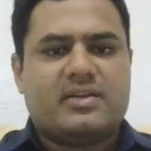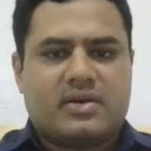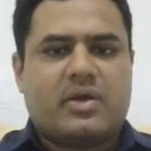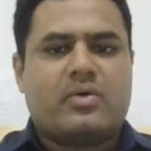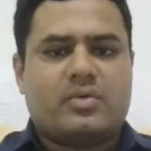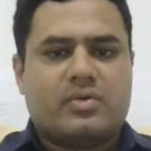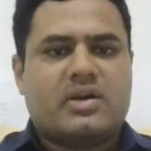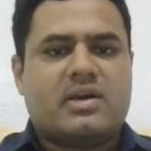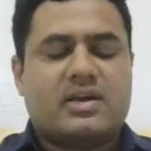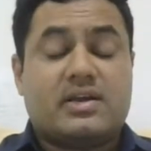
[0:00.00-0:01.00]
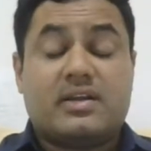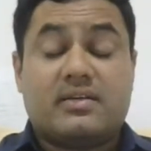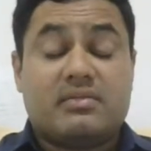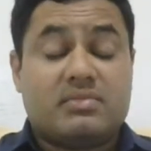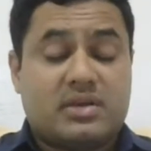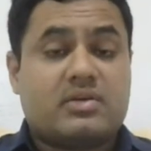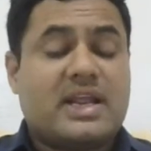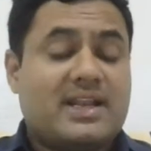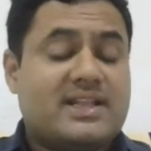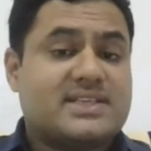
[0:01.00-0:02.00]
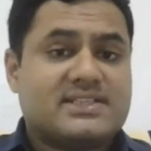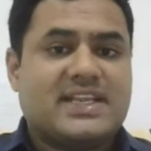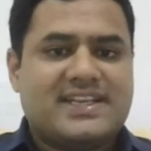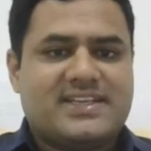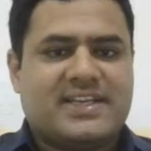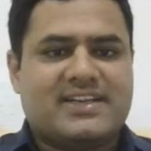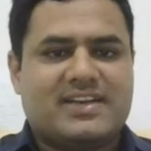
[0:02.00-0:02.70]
Now, guidelines are changing.